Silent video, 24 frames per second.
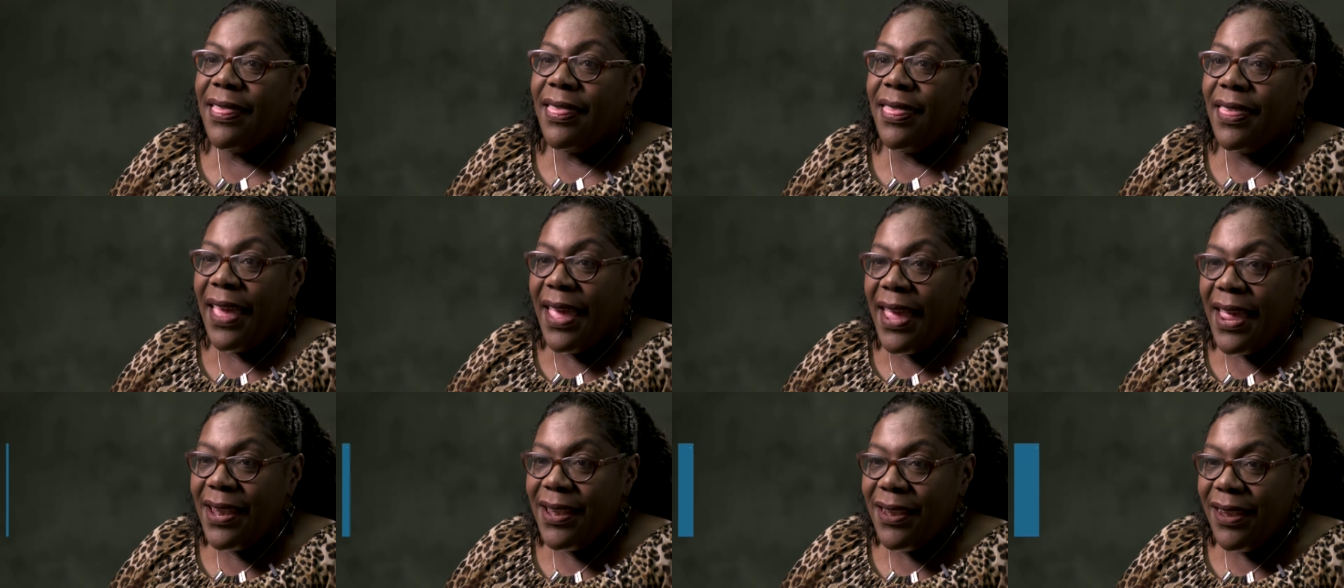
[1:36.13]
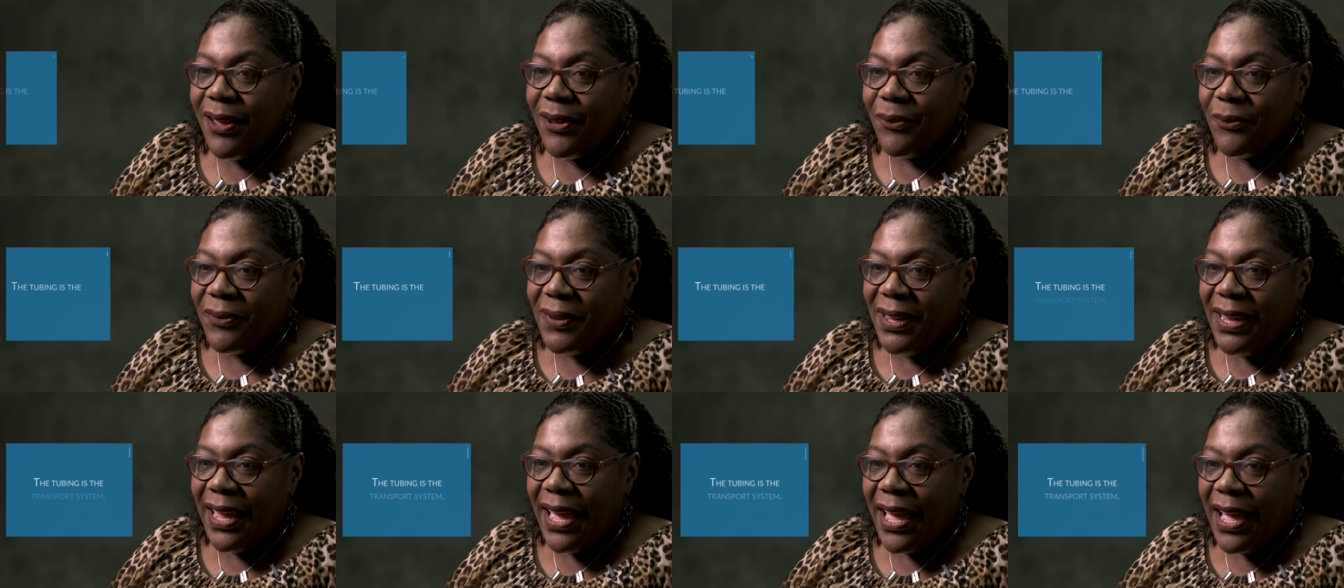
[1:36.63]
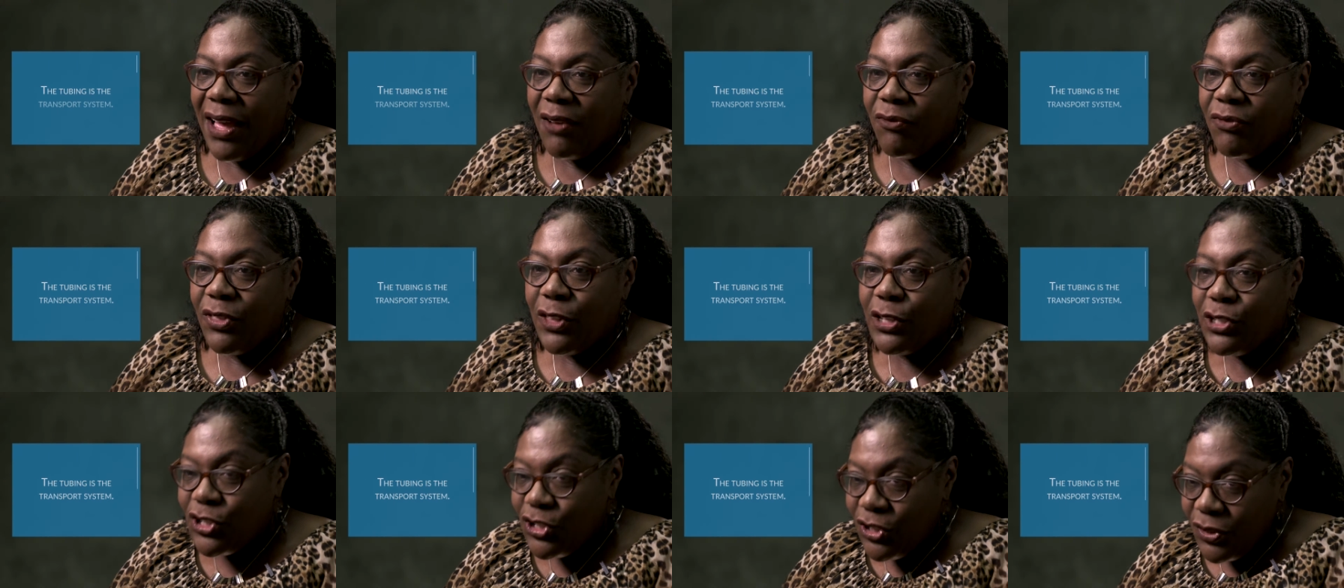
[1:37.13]
Then we have
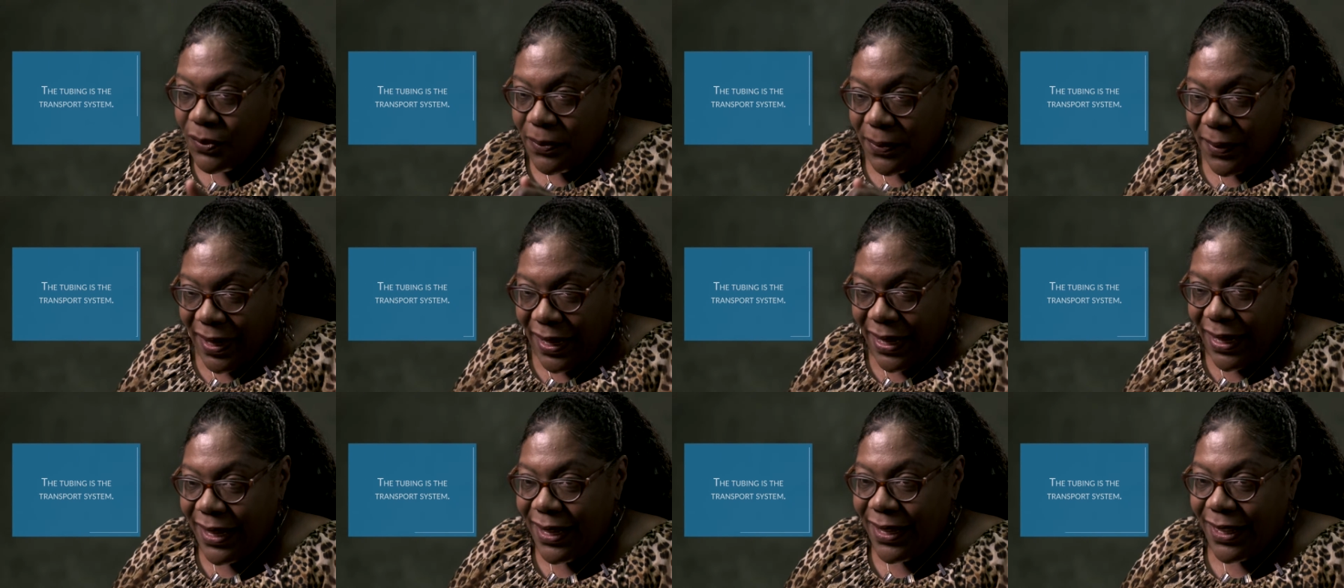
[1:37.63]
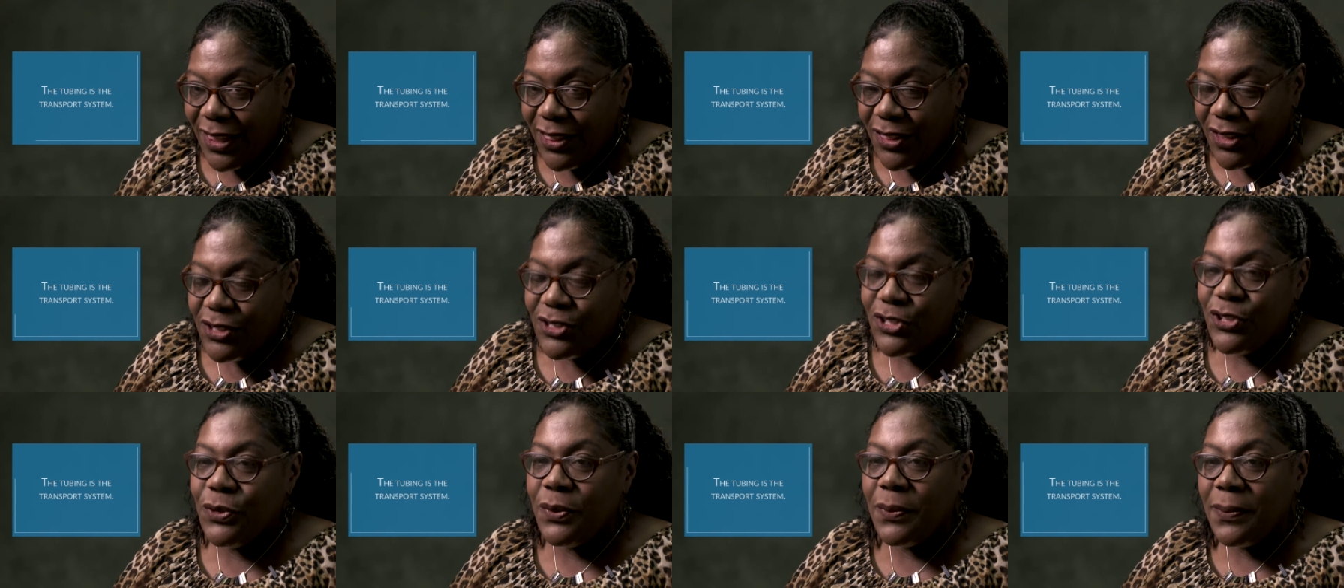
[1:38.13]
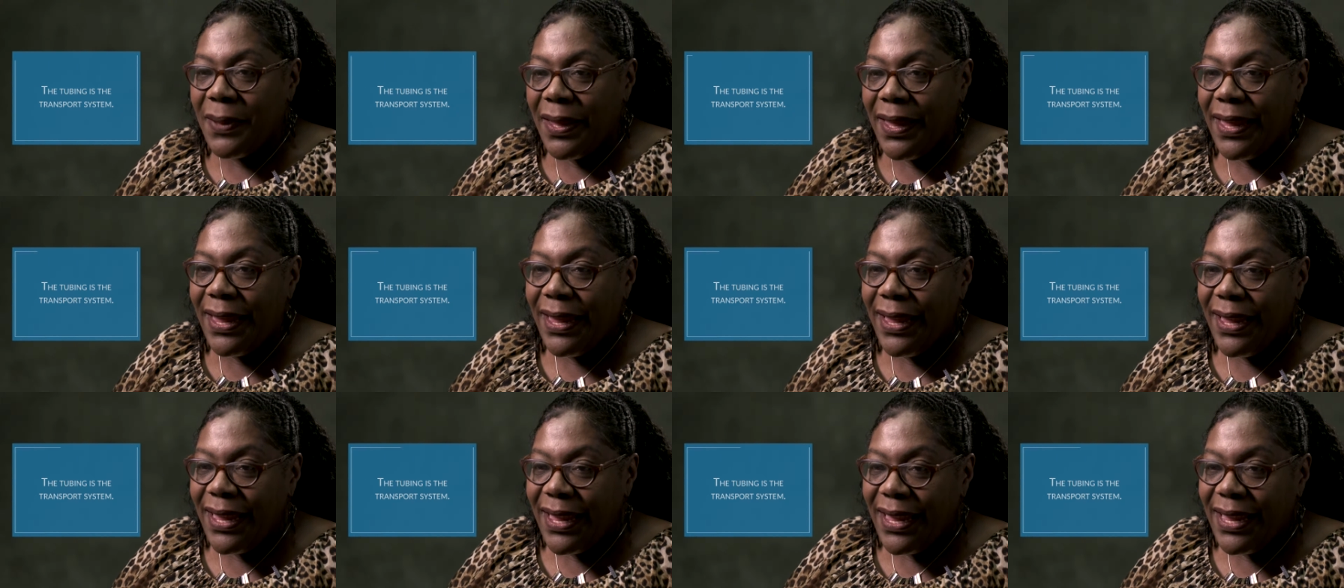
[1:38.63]
the tubing. The
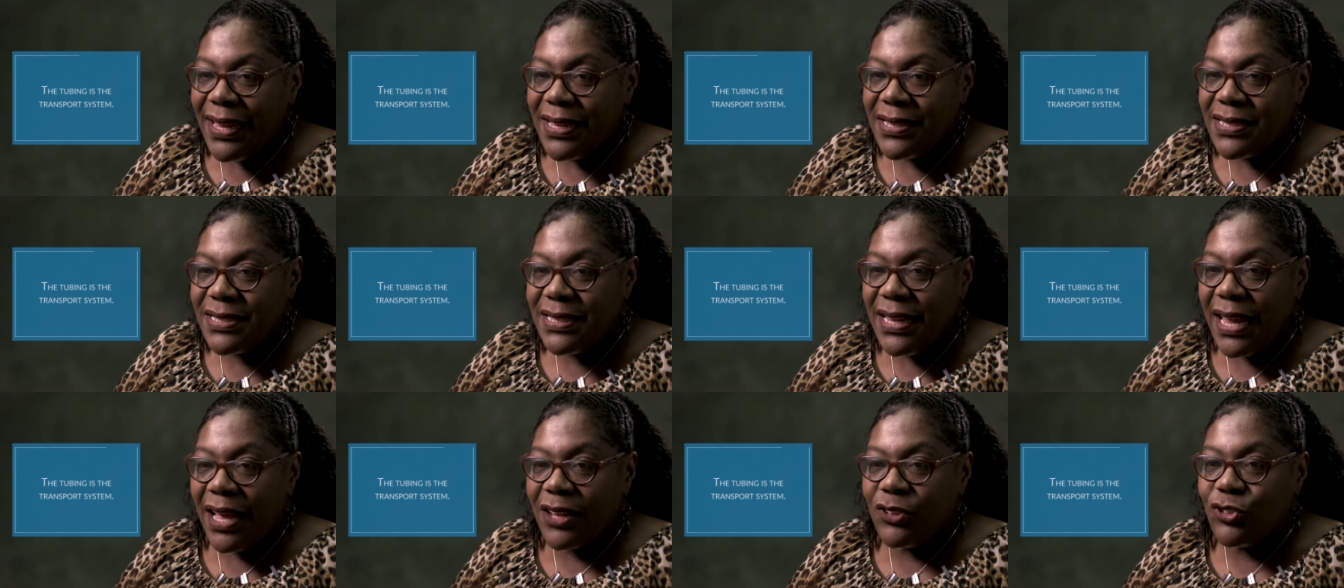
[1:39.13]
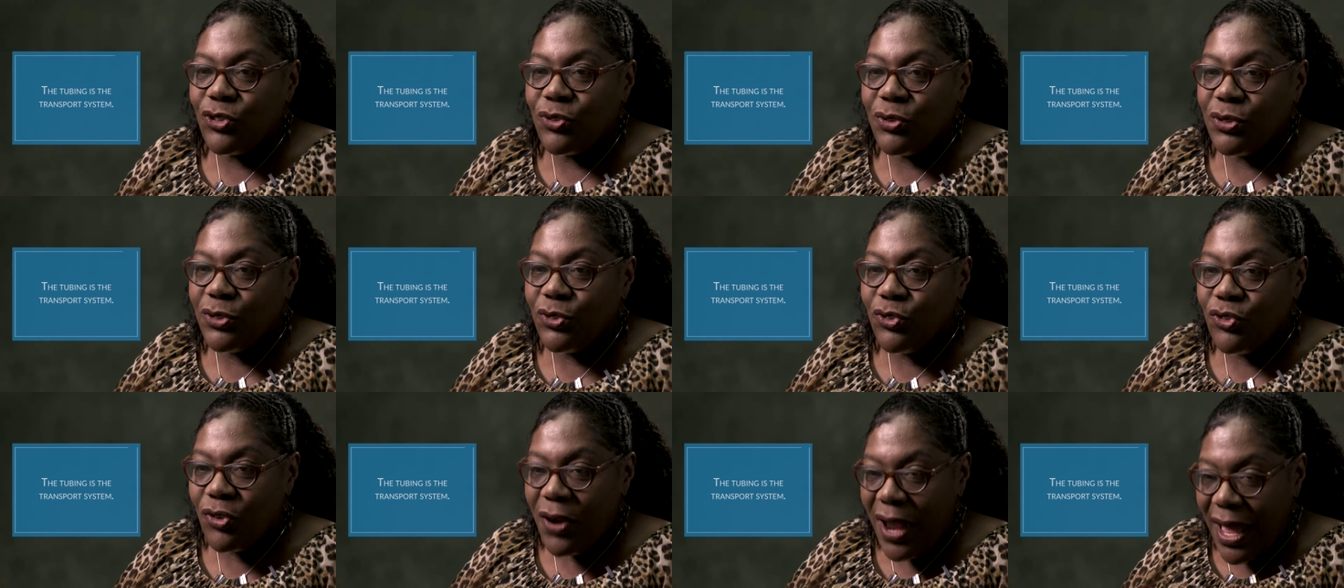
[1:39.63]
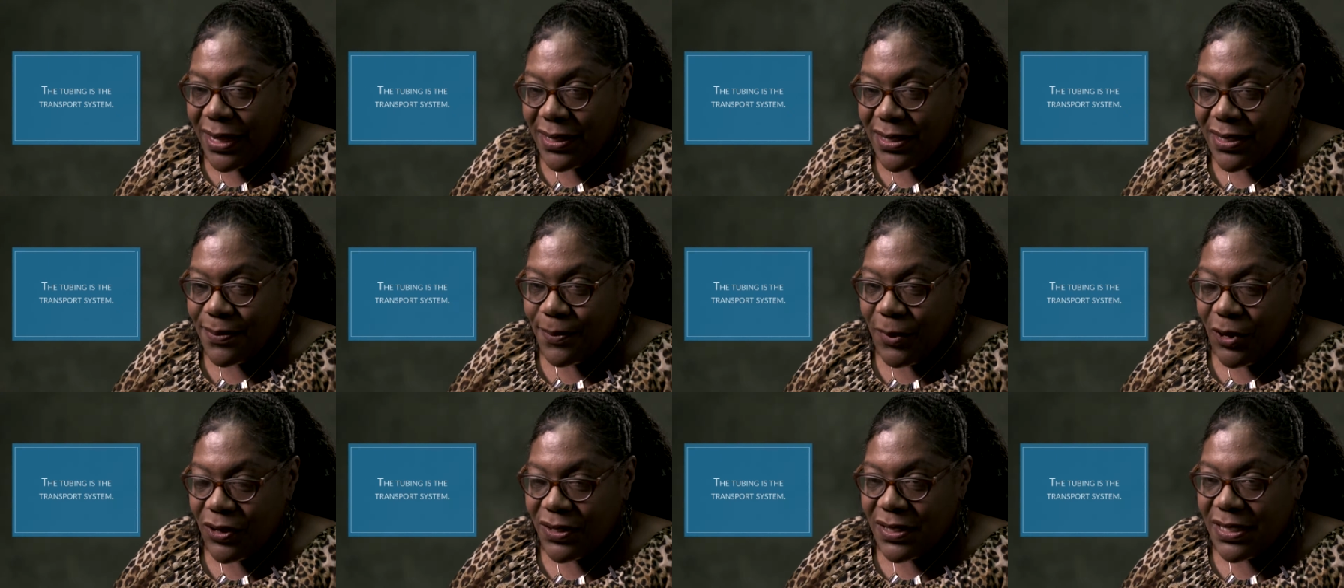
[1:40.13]
tubing is the actual
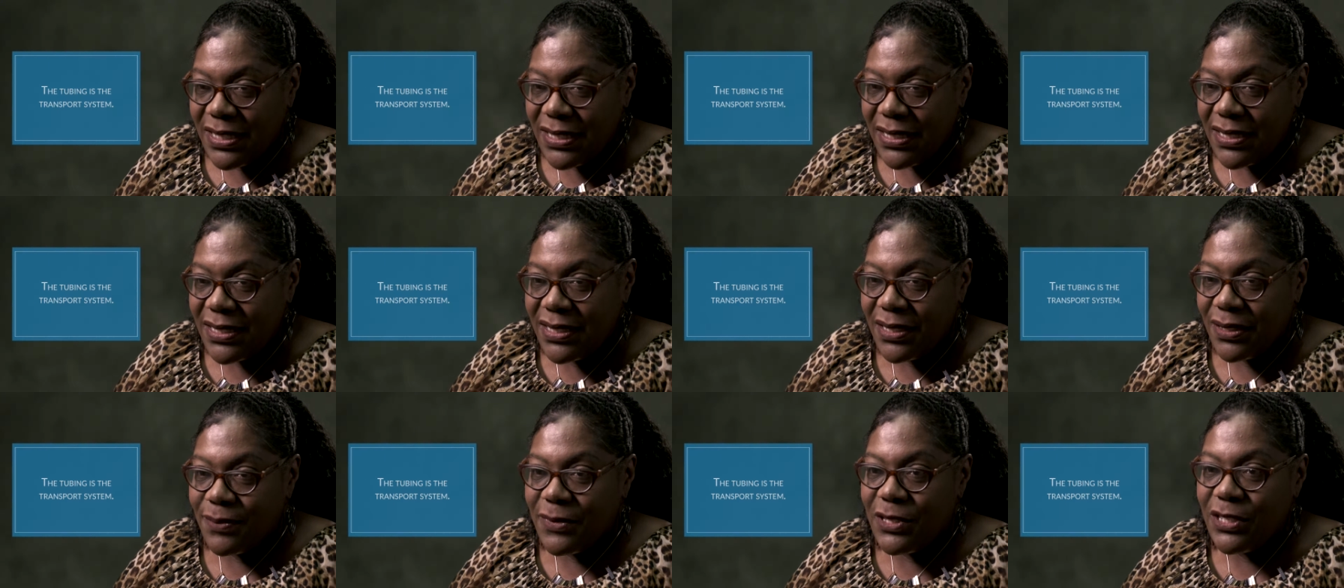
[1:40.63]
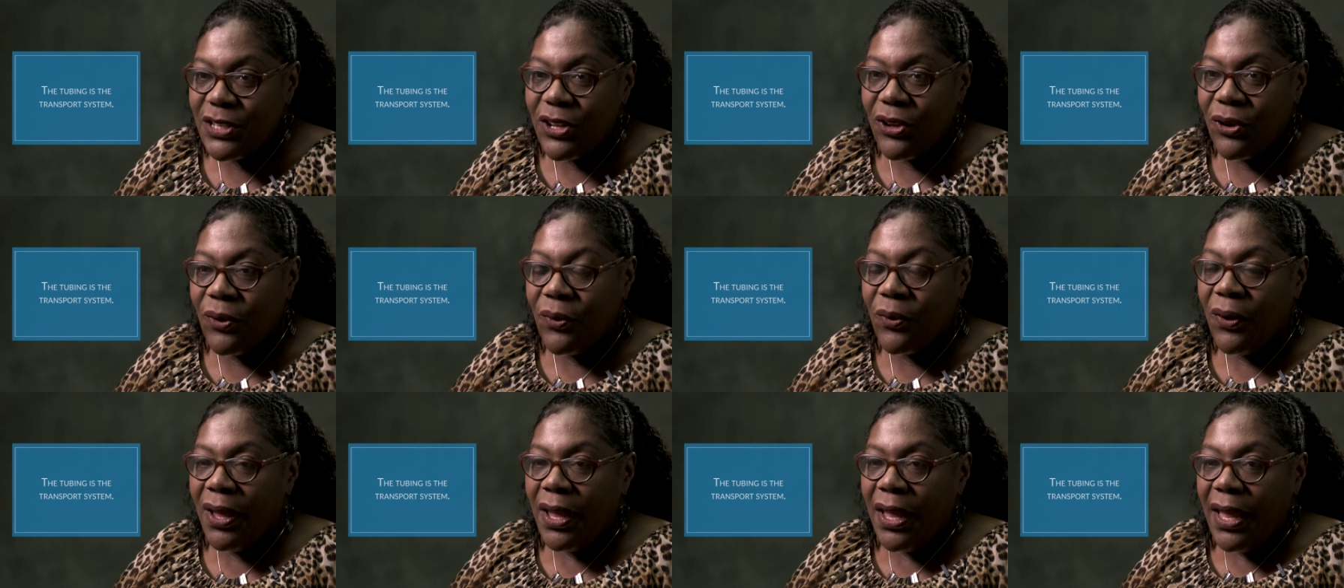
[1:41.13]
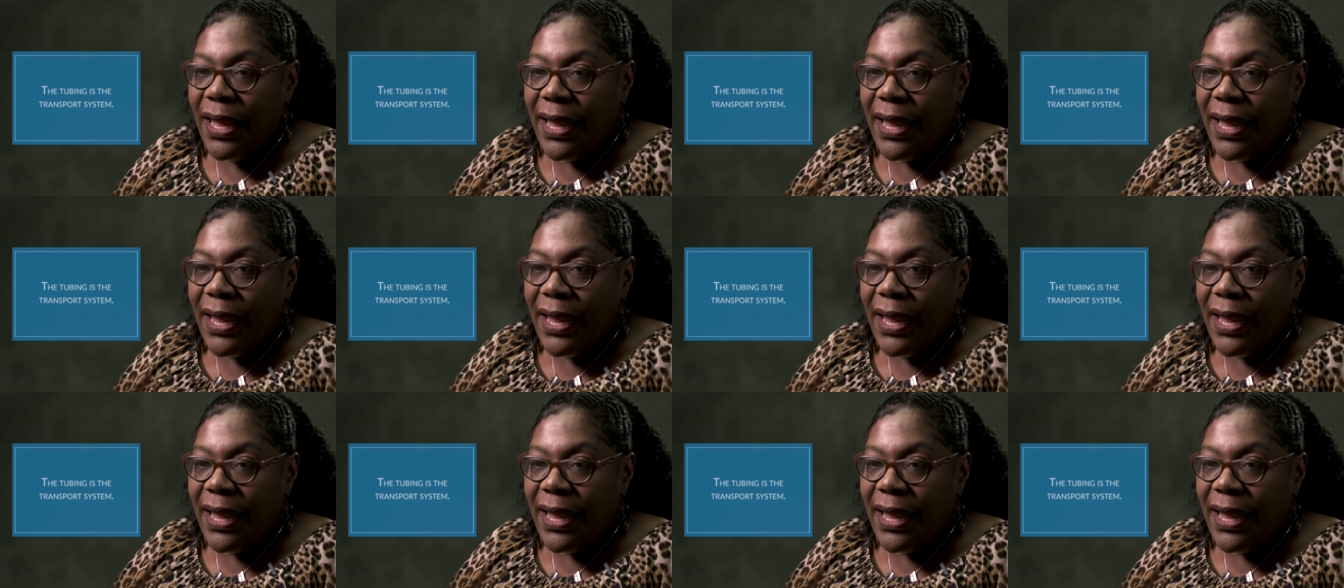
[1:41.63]
transport system, so